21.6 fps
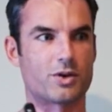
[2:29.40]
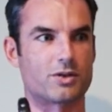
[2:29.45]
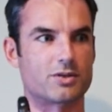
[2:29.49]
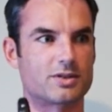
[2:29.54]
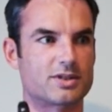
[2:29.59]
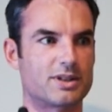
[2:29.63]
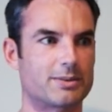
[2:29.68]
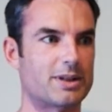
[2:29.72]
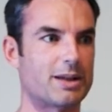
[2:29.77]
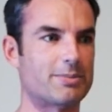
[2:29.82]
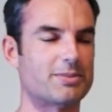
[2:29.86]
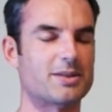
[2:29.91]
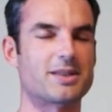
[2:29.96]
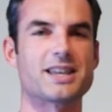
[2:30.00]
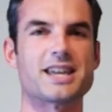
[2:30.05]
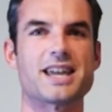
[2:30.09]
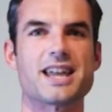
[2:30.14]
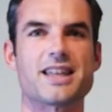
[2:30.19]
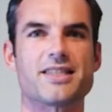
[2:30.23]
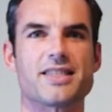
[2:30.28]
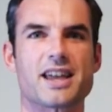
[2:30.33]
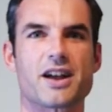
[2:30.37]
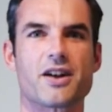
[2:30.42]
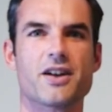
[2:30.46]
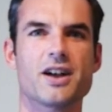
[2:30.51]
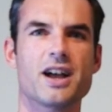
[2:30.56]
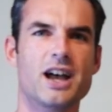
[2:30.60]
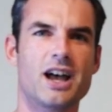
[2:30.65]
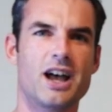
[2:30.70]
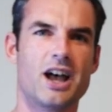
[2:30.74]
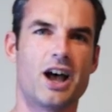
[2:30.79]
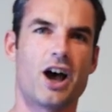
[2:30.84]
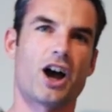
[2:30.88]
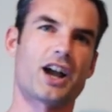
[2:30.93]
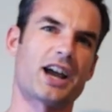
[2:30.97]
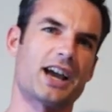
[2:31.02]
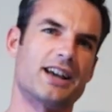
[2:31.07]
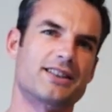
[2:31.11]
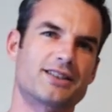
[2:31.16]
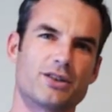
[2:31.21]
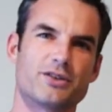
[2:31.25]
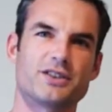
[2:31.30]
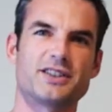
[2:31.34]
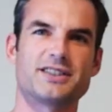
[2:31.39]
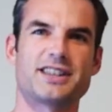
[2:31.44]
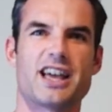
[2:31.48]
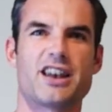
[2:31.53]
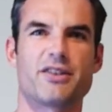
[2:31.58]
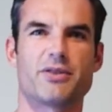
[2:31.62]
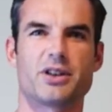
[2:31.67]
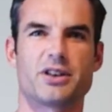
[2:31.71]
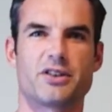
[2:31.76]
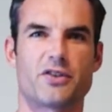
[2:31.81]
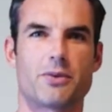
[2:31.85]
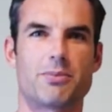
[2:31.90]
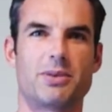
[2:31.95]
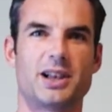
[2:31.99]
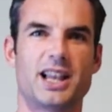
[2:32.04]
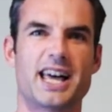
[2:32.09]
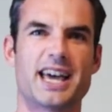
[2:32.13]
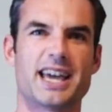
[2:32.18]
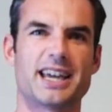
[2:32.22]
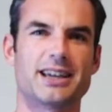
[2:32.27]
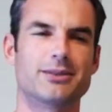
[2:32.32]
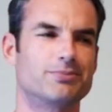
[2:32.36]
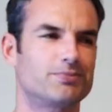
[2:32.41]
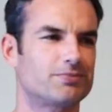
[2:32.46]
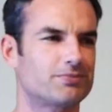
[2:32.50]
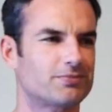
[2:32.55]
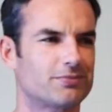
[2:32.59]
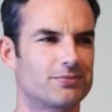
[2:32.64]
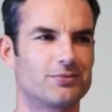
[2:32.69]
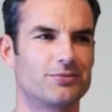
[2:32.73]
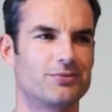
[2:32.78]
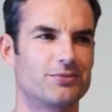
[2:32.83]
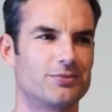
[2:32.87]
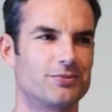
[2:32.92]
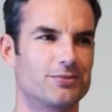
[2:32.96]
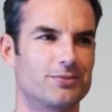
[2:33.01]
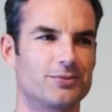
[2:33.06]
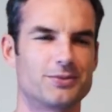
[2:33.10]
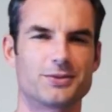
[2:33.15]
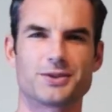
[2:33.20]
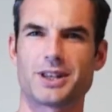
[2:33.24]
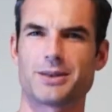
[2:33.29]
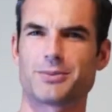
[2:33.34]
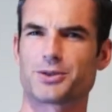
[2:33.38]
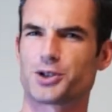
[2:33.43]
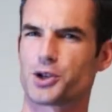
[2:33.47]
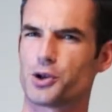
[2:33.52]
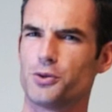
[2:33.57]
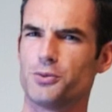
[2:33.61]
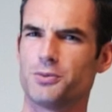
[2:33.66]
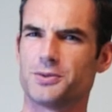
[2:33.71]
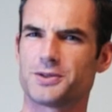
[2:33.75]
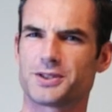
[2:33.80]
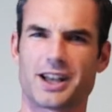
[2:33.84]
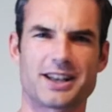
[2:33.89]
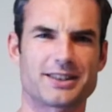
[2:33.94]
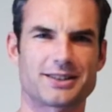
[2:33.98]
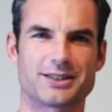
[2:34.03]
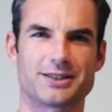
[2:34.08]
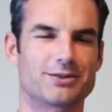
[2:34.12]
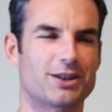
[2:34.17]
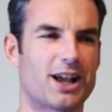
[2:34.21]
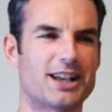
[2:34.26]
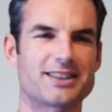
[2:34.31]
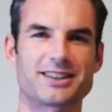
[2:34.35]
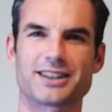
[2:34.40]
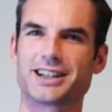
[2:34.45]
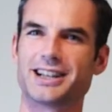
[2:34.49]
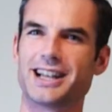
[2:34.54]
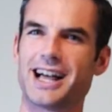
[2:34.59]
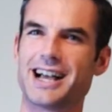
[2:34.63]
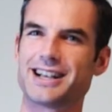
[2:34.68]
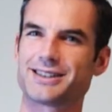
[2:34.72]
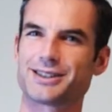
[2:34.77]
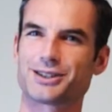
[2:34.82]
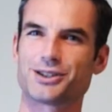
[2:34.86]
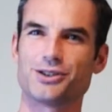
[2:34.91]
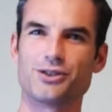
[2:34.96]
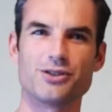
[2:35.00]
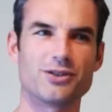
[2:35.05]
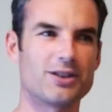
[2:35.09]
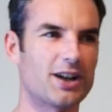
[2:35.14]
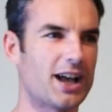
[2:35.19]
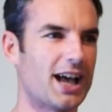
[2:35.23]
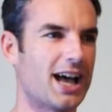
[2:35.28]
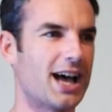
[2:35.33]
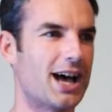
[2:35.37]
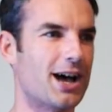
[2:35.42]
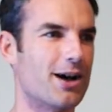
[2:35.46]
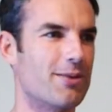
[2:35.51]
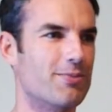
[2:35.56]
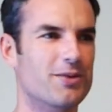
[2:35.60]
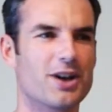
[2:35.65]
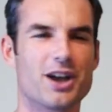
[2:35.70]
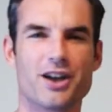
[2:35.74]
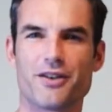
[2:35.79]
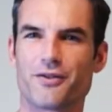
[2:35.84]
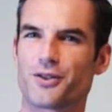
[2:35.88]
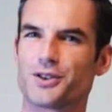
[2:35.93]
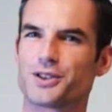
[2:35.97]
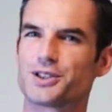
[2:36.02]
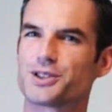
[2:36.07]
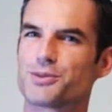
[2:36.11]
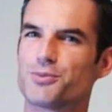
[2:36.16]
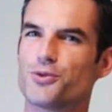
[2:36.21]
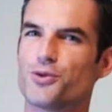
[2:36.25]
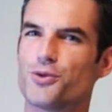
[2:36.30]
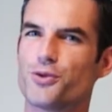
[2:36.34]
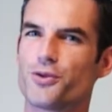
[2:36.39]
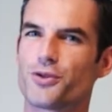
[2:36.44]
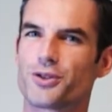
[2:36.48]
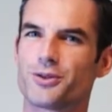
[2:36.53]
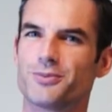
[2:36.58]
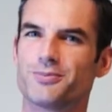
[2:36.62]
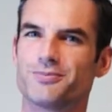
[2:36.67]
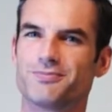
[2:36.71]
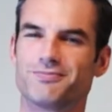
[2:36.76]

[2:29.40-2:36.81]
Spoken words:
Slipped up to the end there. Okay, so I just had a bit of a play. Seems cool. It's nice and classical. Very smooth.